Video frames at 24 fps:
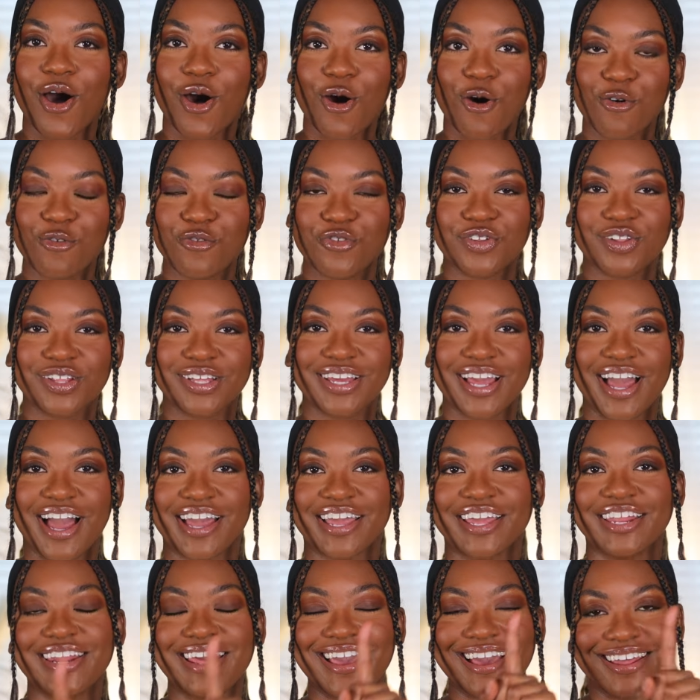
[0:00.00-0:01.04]
Hopefully I
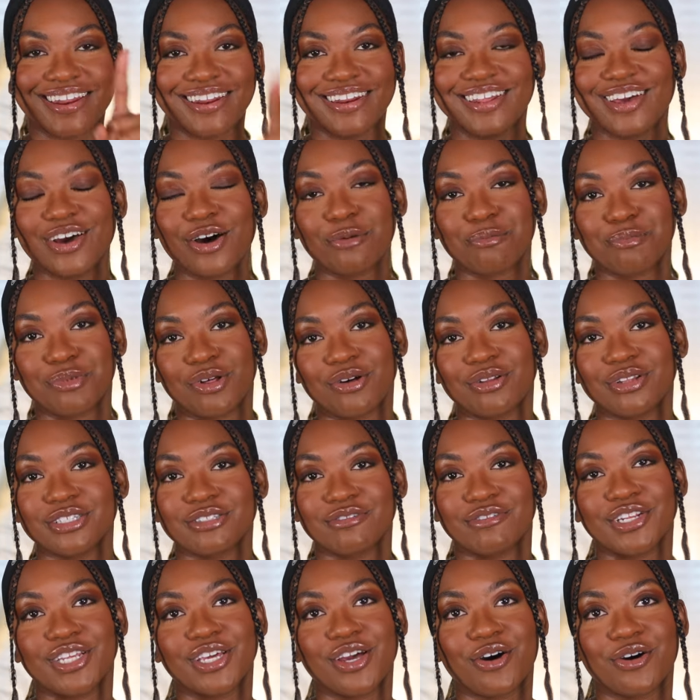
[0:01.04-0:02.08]
can edit and upload this
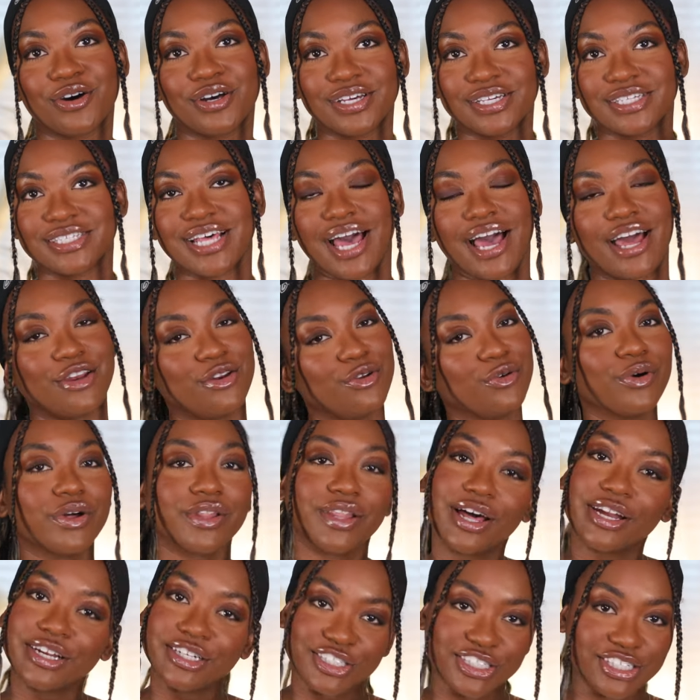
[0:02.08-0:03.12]
video because I do a
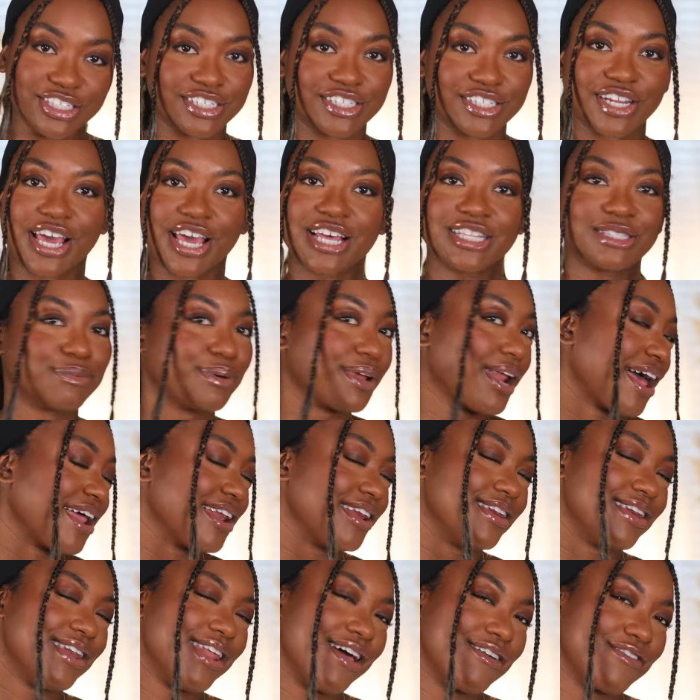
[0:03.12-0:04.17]
lot of chit chats but I
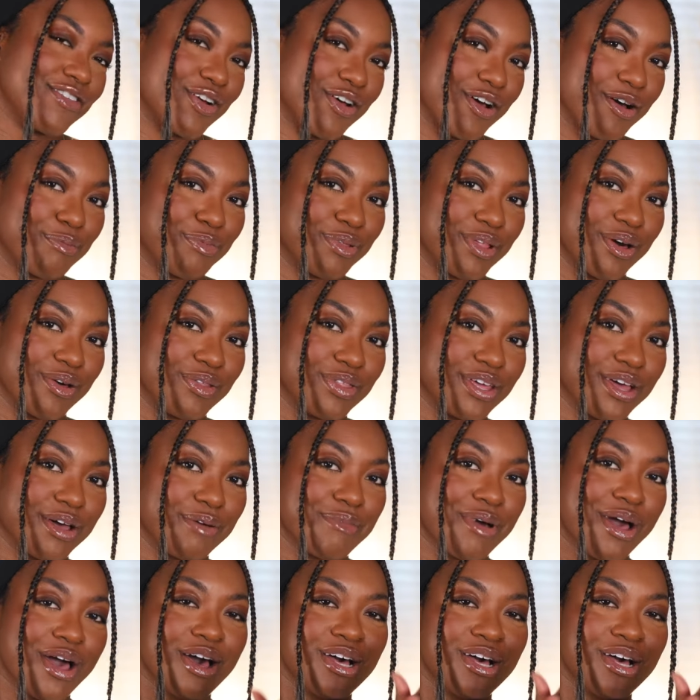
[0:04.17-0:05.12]
never upload them.